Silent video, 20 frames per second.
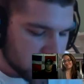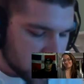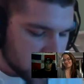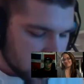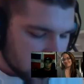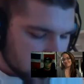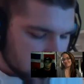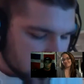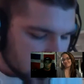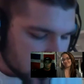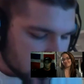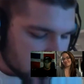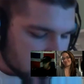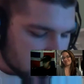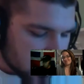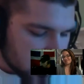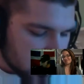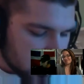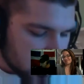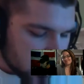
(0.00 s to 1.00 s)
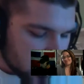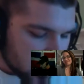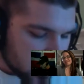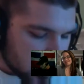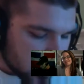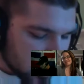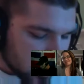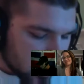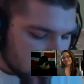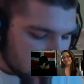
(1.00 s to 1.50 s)
Let's see.
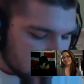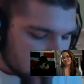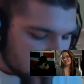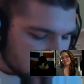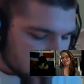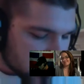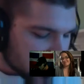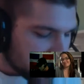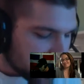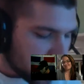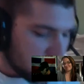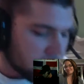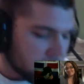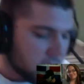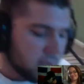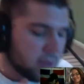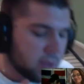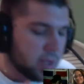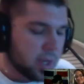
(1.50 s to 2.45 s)
Just some of the